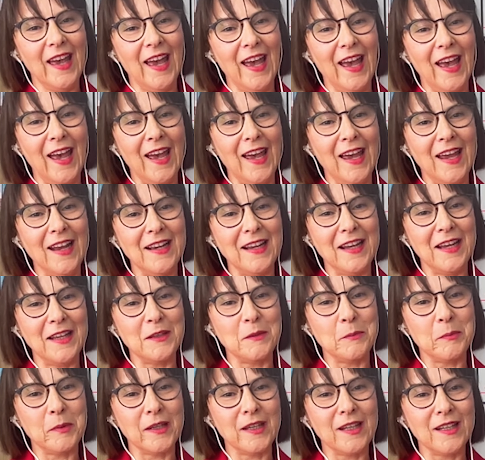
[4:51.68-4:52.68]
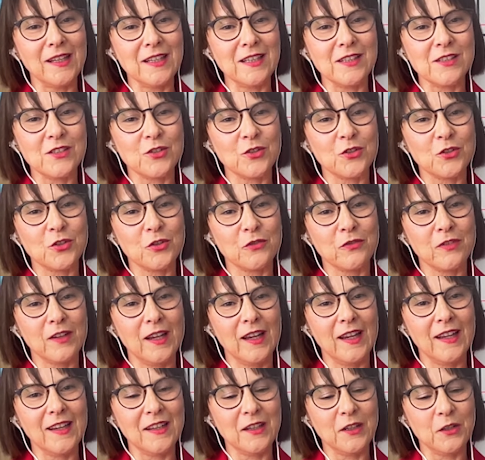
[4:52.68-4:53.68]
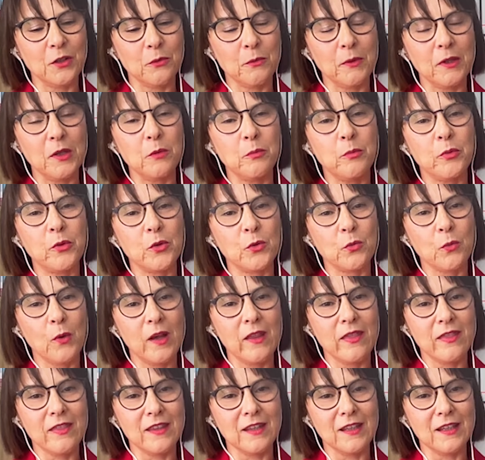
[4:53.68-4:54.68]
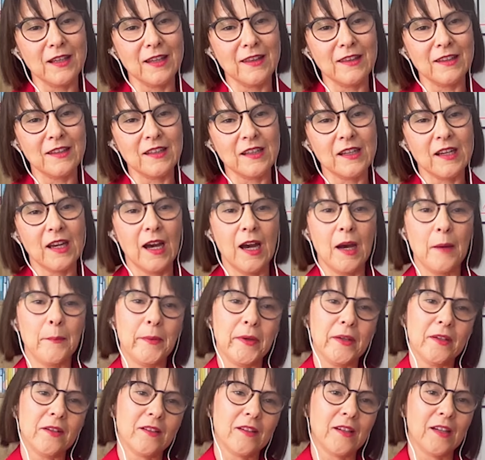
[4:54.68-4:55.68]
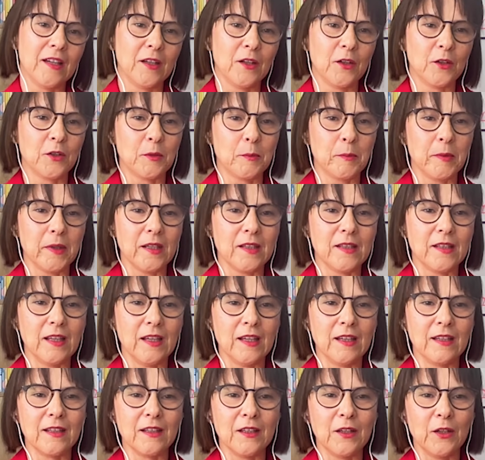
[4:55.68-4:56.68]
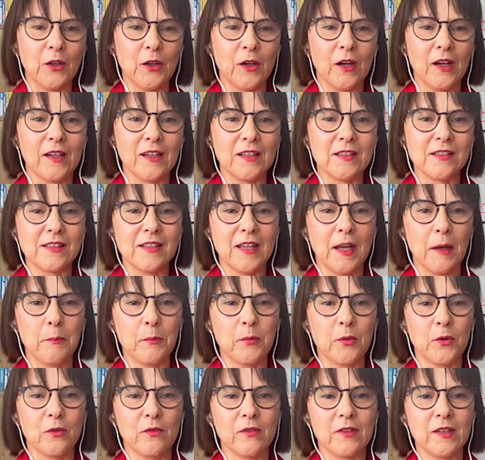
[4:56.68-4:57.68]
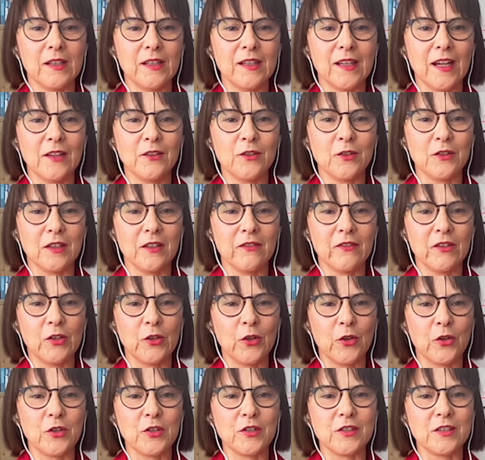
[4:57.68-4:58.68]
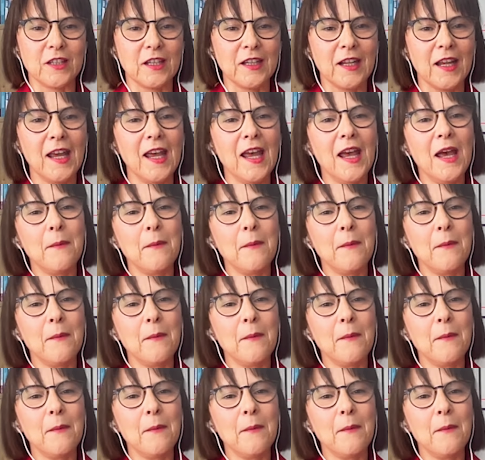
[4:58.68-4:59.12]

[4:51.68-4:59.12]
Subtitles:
And at the beginning, sort of like, when you put one thing under the carpet, okay, not a big thing, I can step over it. I don't even notice it.